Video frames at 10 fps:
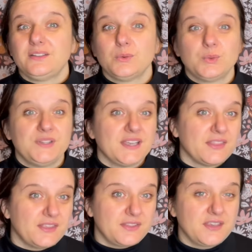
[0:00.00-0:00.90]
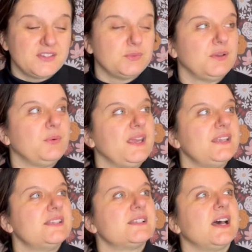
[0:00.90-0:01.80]
all the other things where we're
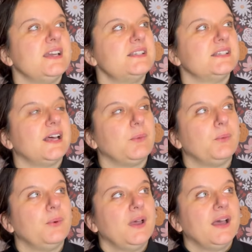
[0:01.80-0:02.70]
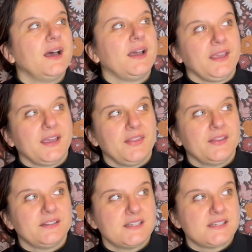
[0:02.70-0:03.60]
inside, and now I kind of